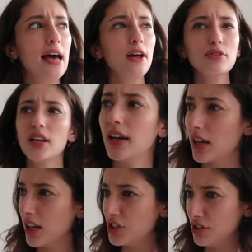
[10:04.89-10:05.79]
And I was
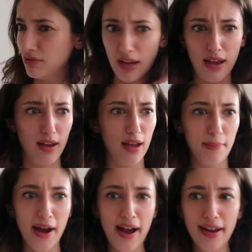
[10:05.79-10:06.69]
like,
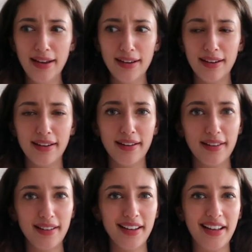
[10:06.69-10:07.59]
am I
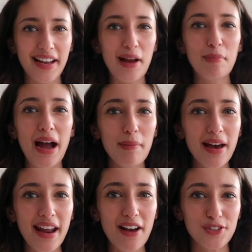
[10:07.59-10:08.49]
about
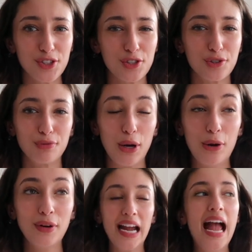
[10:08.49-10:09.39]
to have a
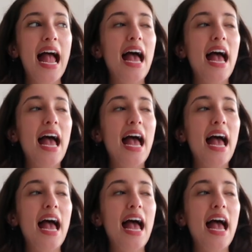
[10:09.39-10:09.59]
stroke?